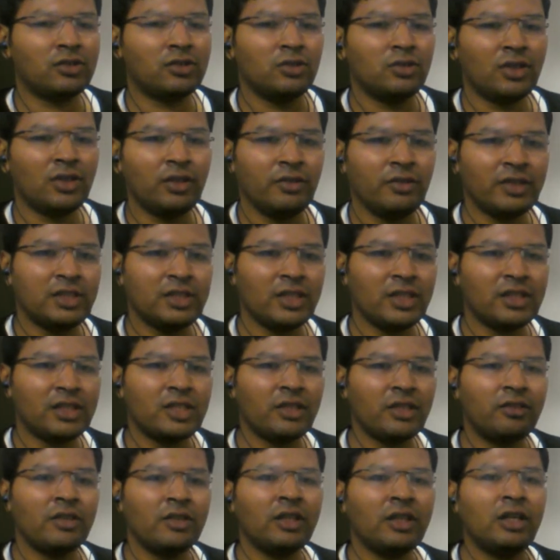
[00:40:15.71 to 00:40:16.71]
So I was just
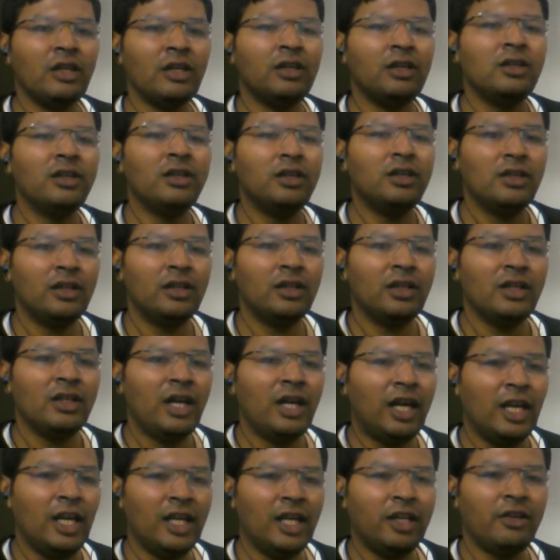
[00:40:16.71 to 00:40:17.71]
giving a
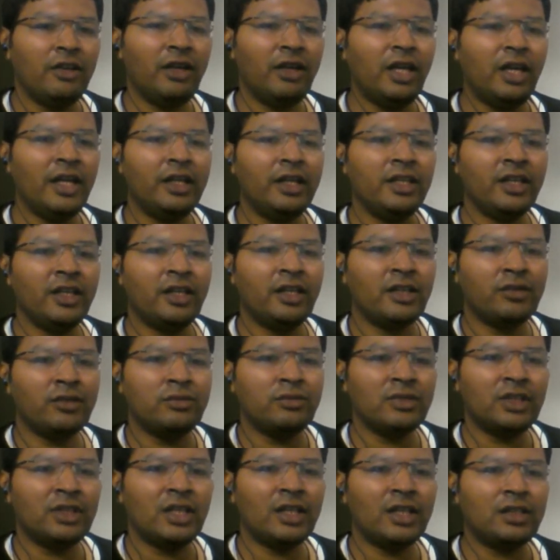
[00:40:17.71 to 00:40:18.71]
high level idea
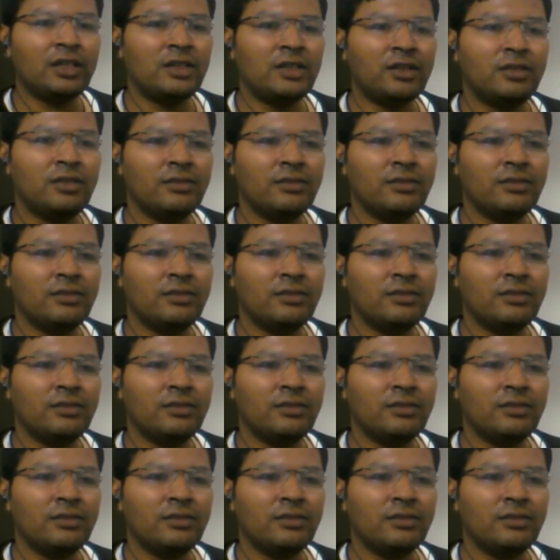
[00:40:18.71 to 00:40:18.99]
around that.